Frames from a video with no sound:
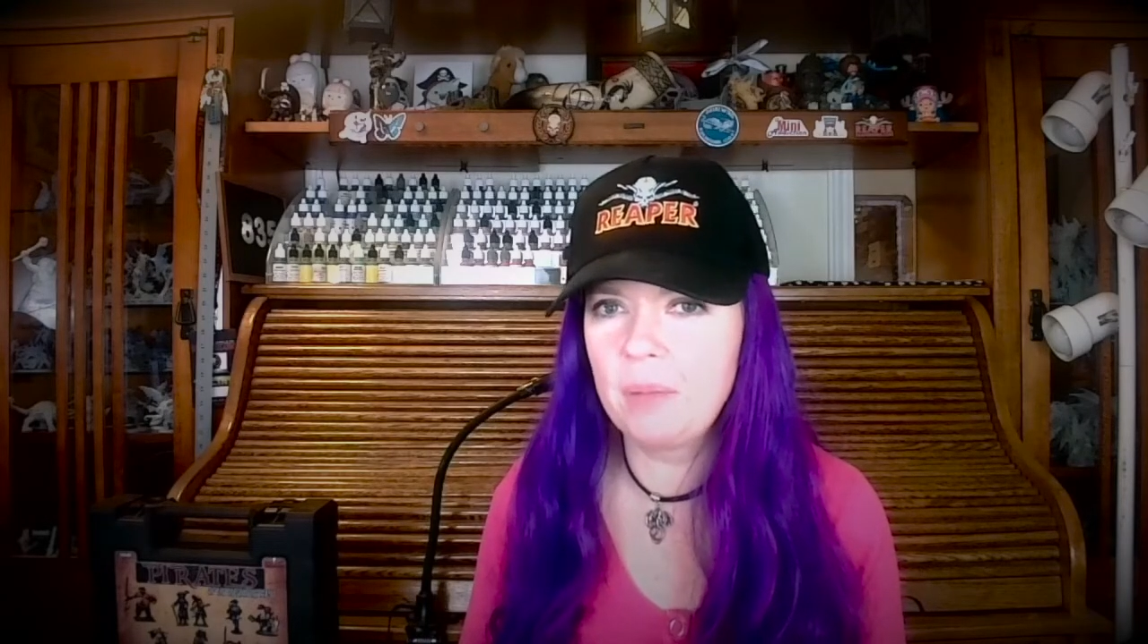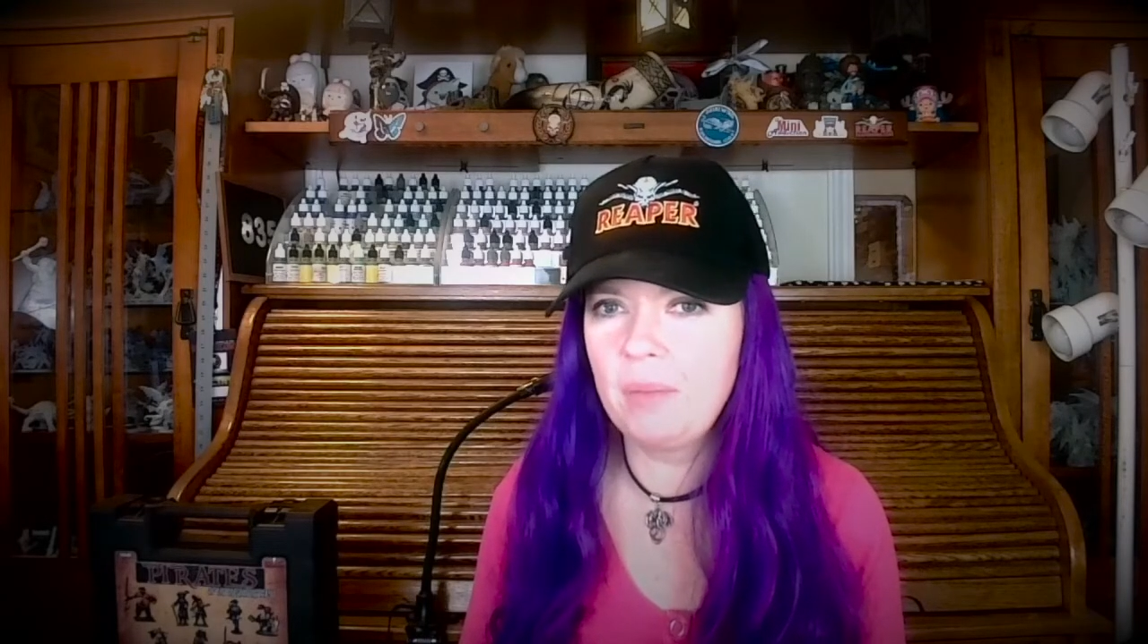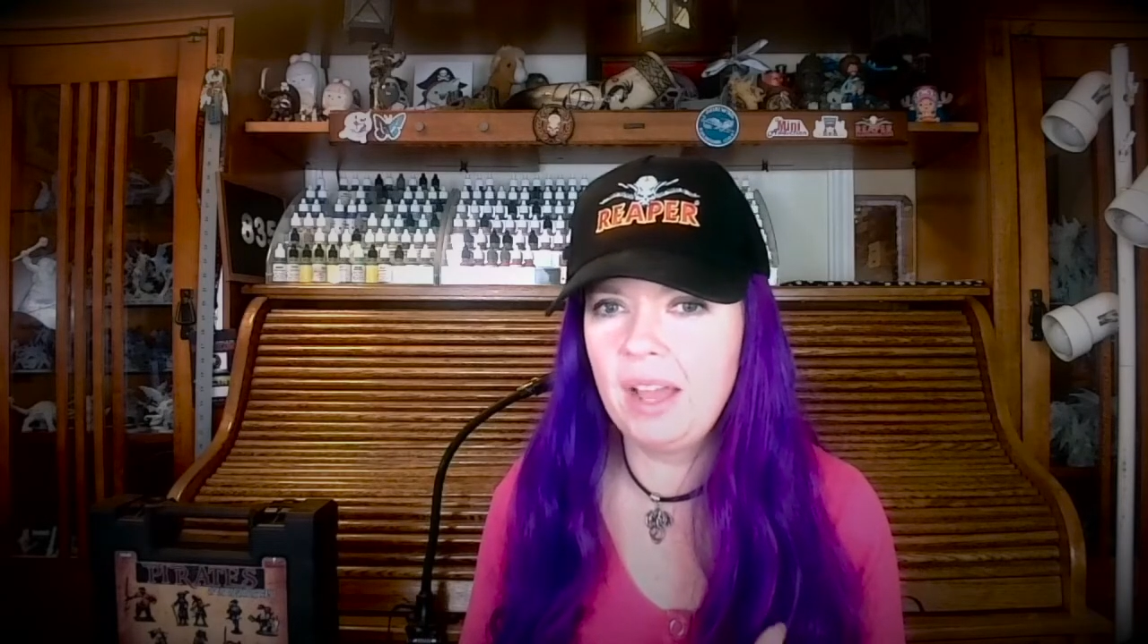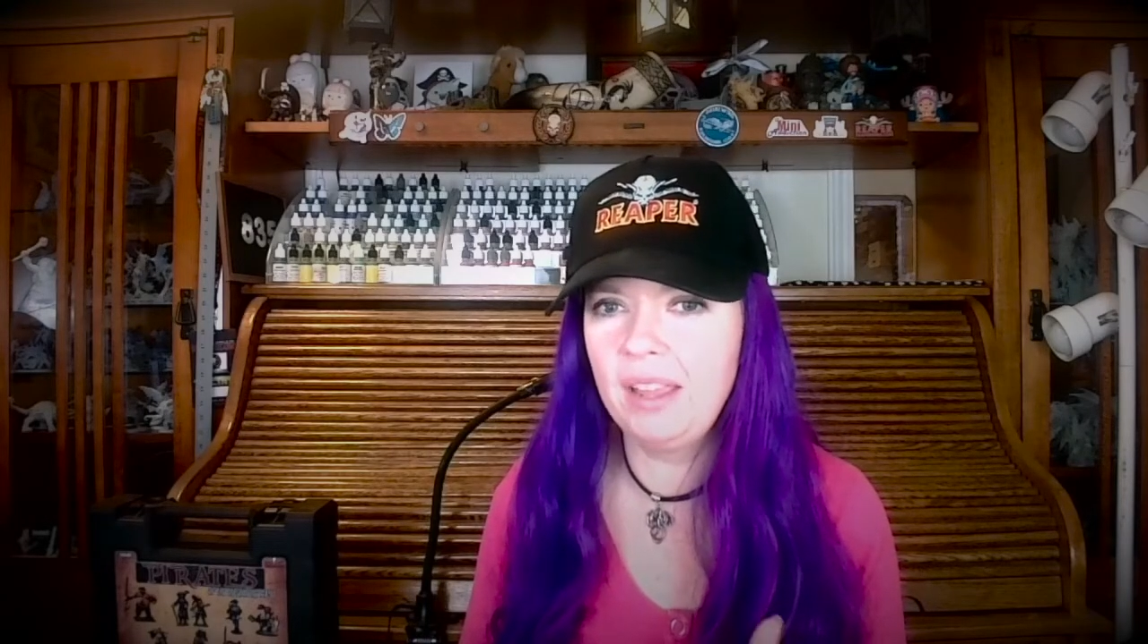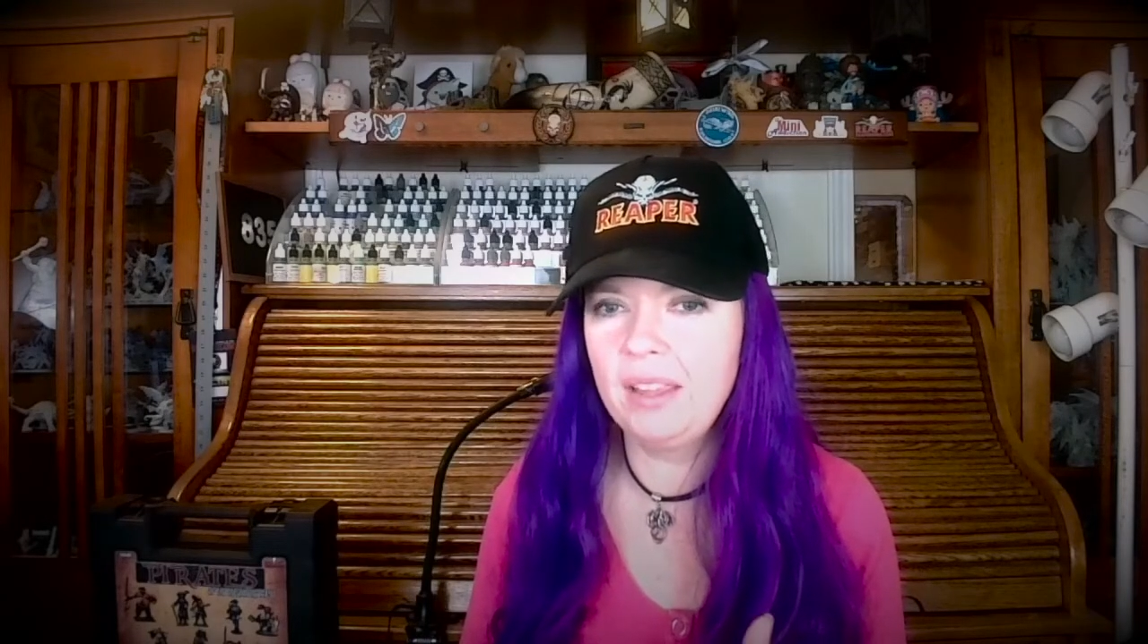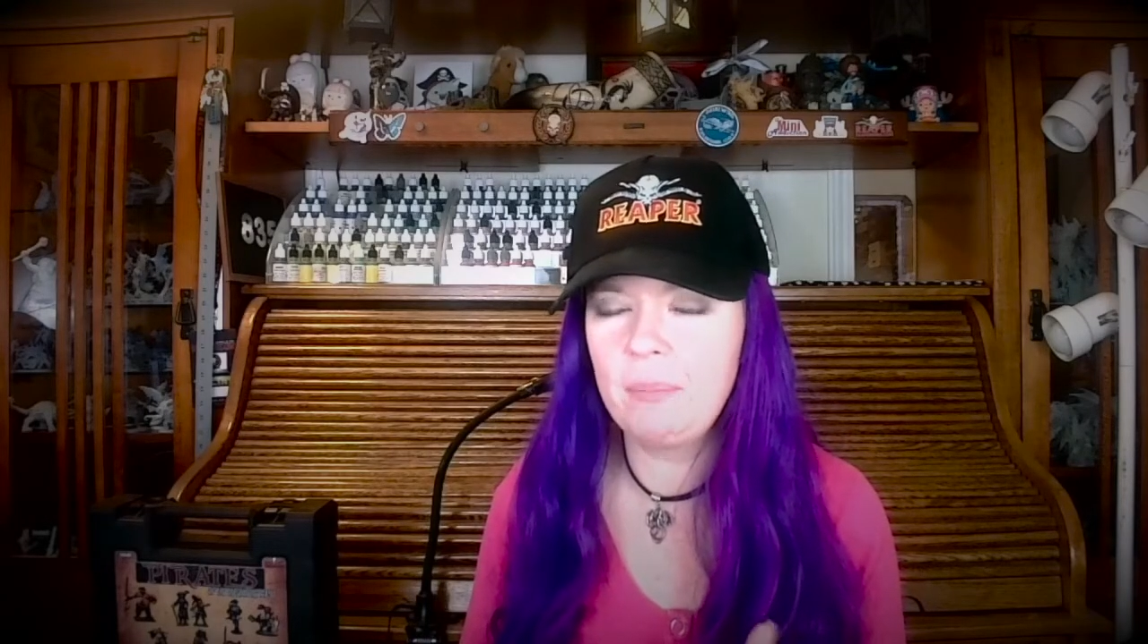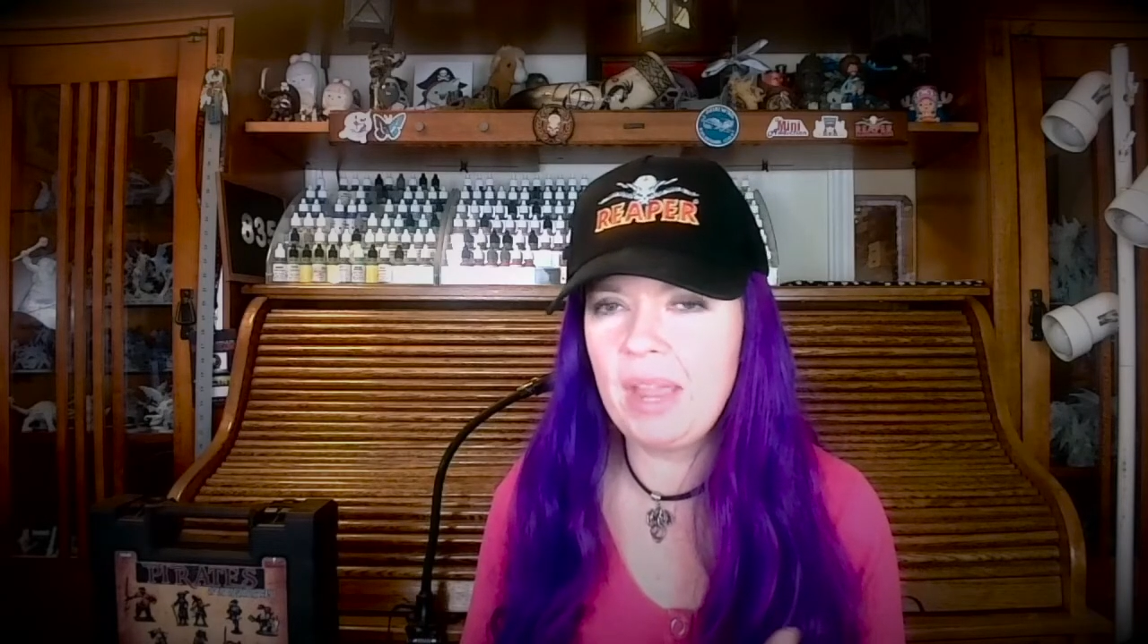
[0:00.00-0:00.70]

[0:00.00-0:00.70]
on my